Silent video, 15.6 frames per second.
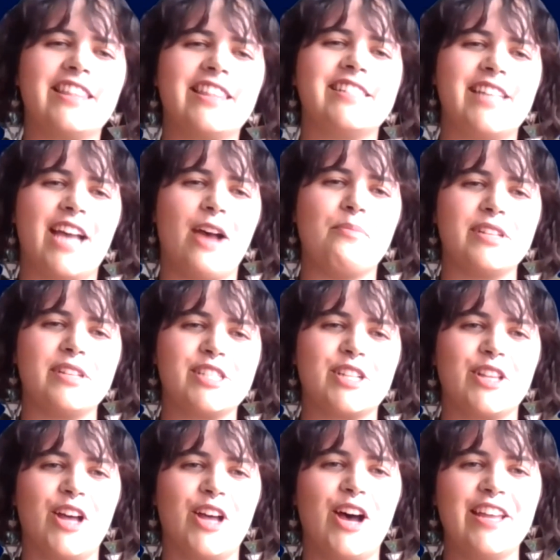this happens a
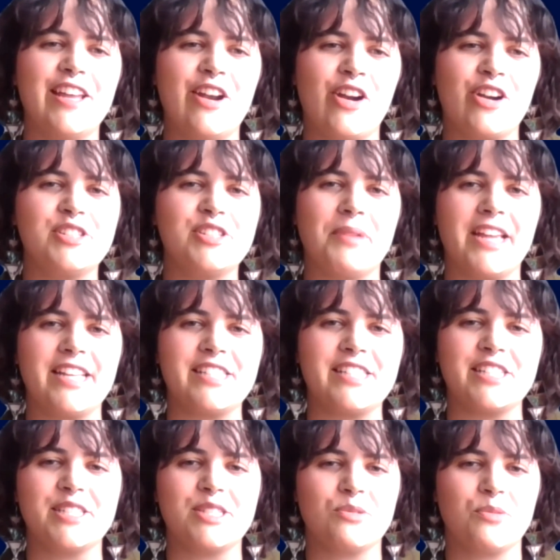lot in our
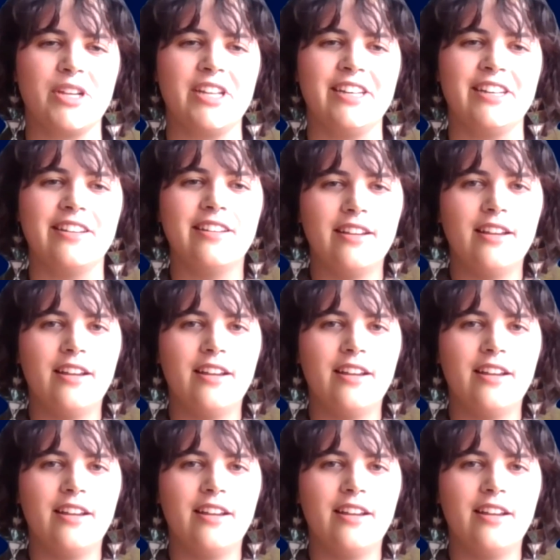spaces when